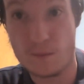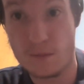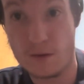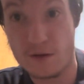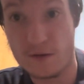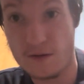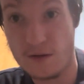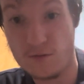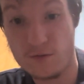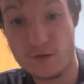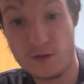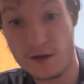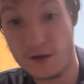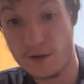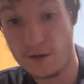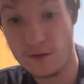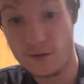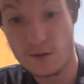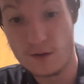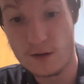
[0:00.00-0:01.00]
but
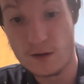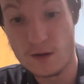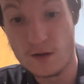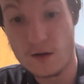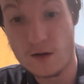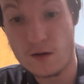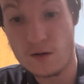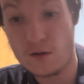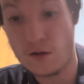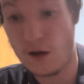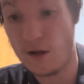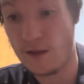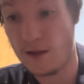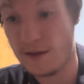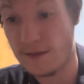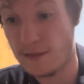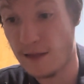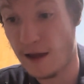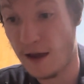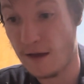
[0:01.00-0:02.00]
definitely not
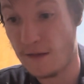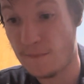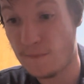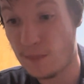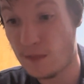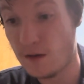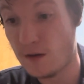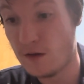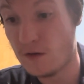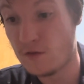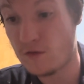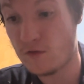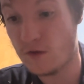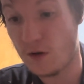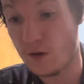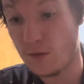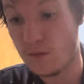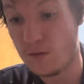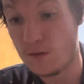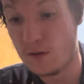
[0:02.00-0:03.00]
like that.
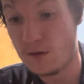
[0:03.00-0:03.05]
So,